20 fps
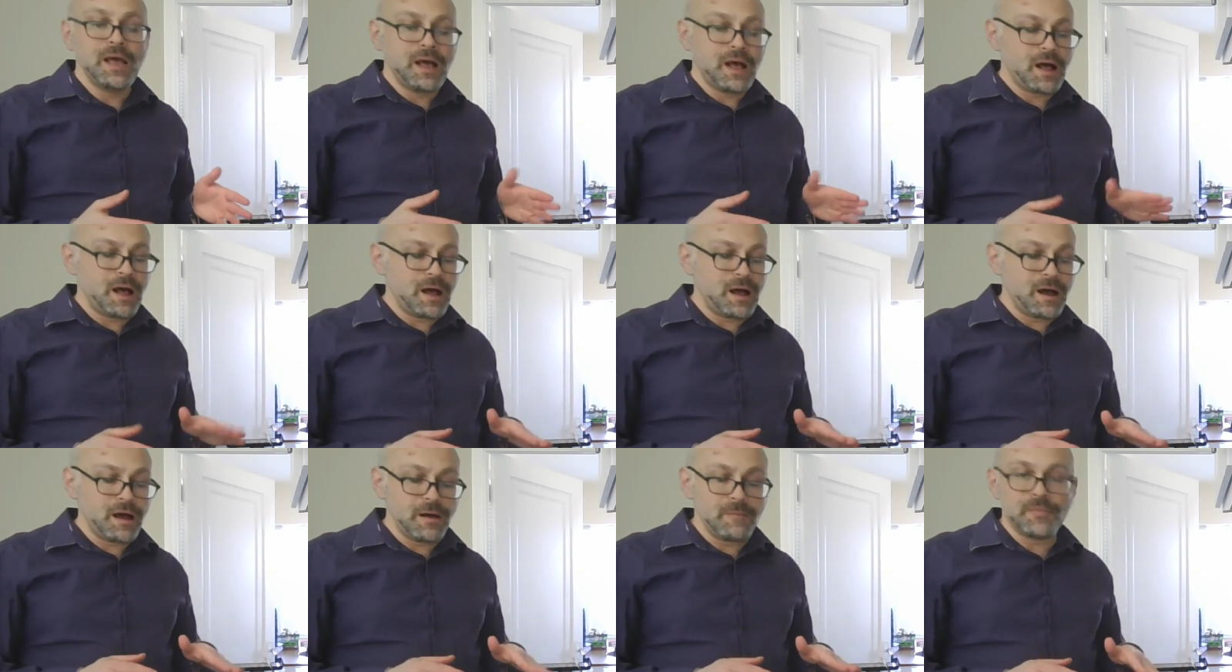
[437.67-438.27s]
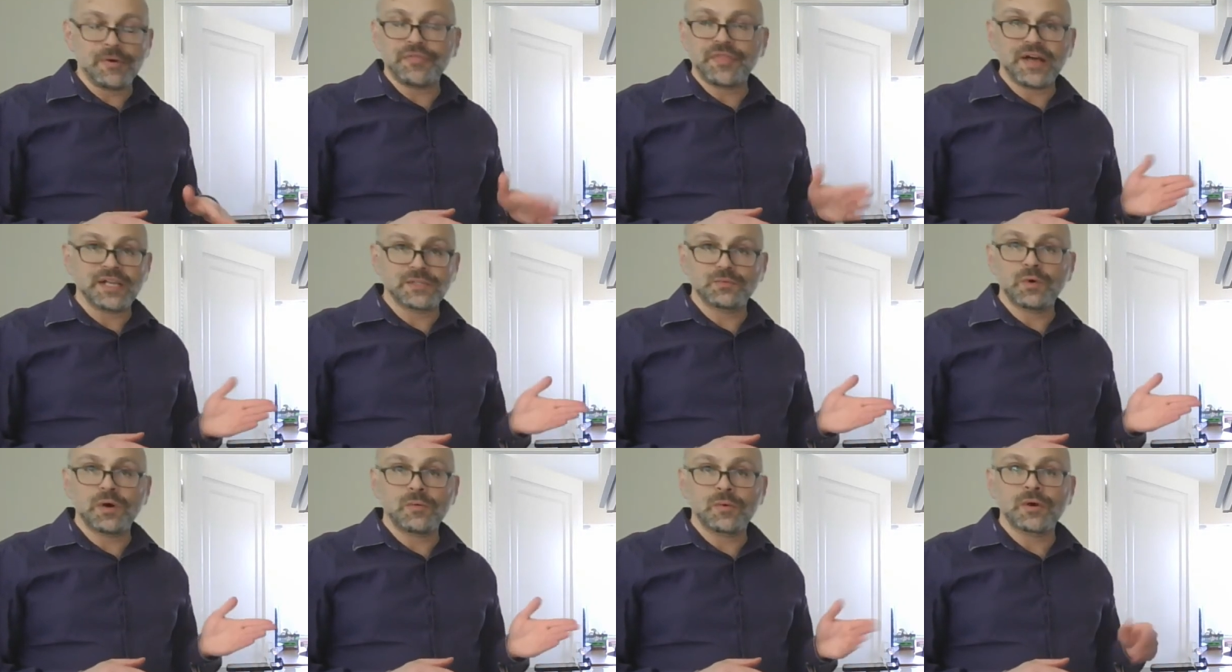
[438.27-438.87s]
But that's
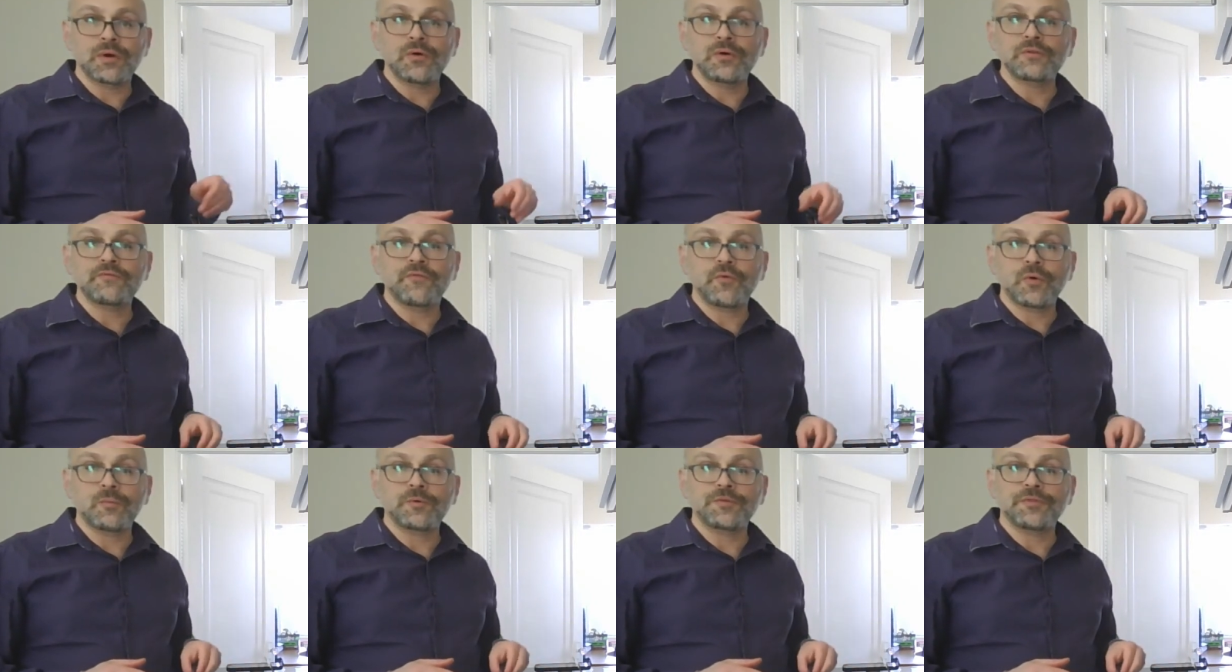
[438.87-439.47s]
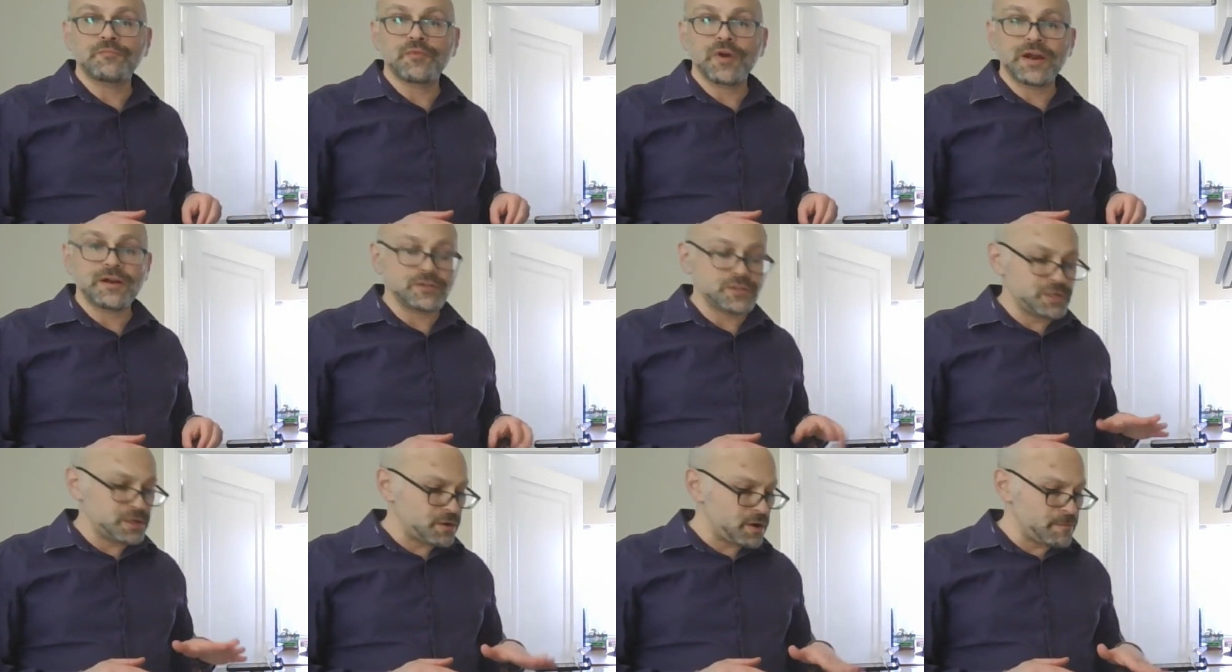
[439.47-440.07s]
what we're going for with the brown
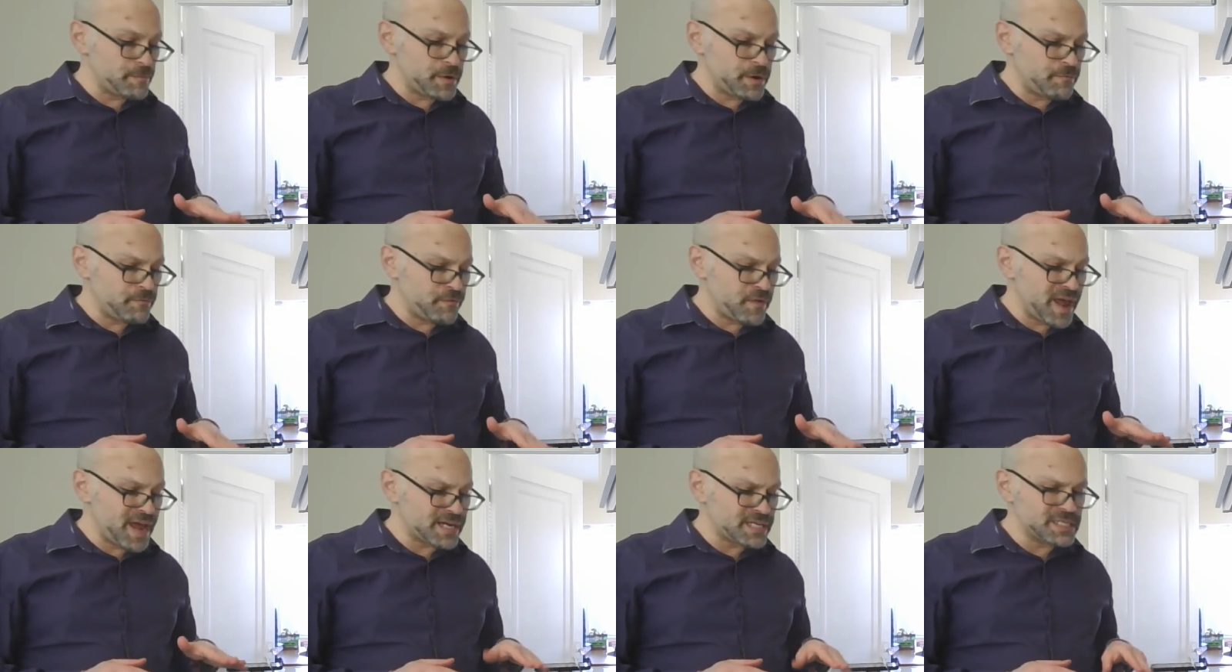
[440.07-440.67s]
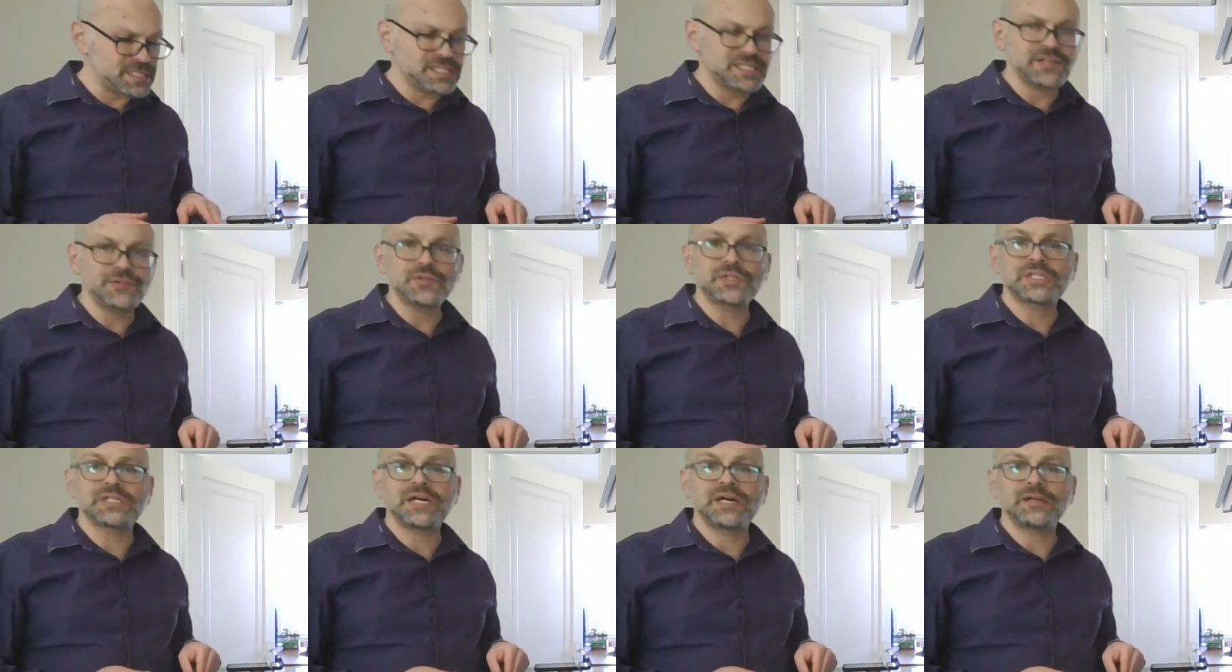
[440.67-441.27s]
sugar. I mean, in fact, it's so
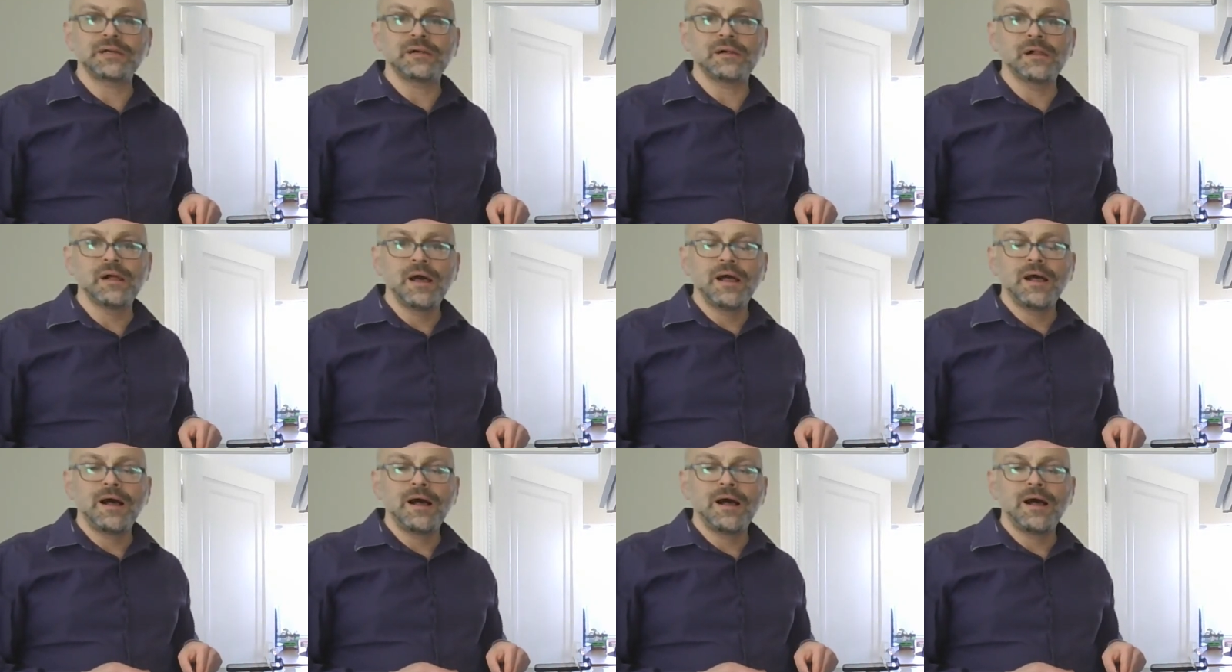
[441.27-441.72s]
subtle.